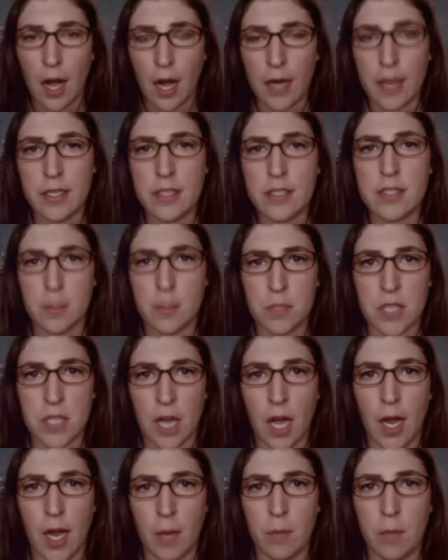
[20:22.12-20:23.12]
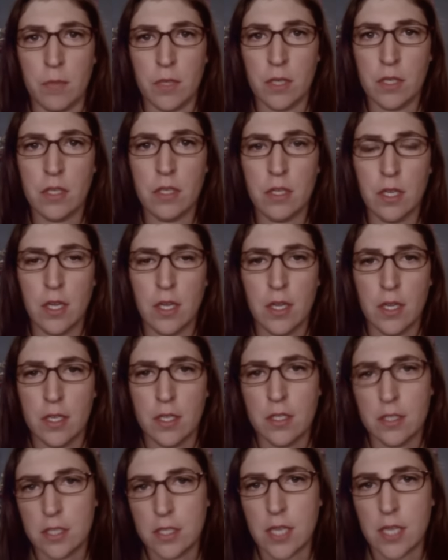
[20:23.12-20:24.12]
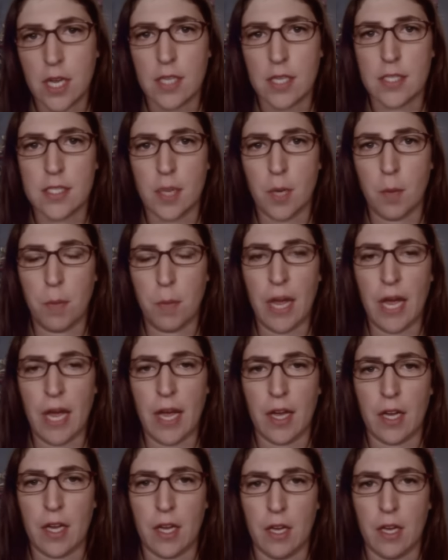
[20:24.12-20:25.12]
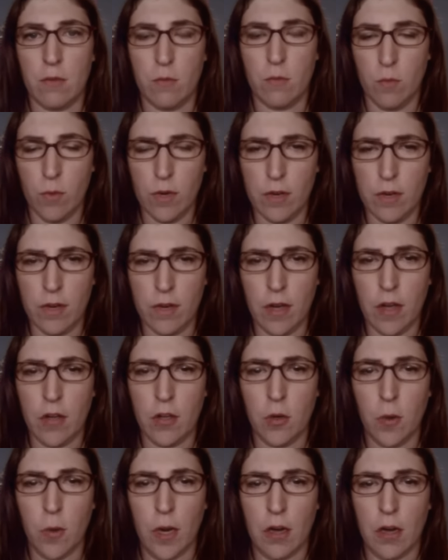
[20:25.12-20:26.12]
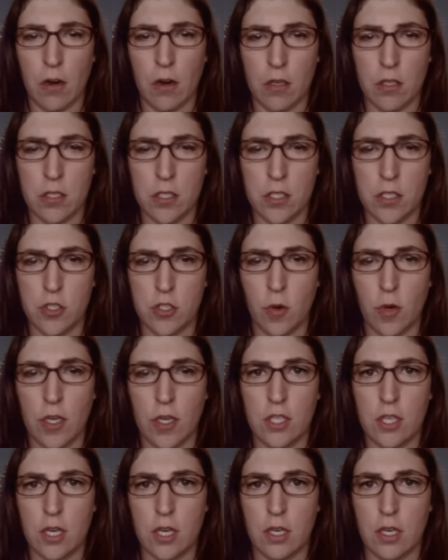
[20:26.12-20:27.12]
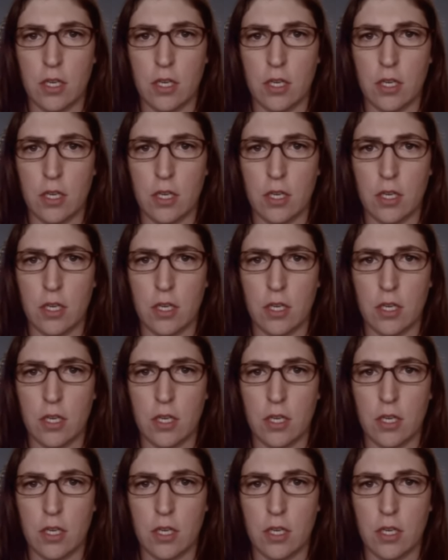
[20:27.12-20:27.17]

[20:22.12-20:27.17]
I need some time to take a step back and reevaluate our situation.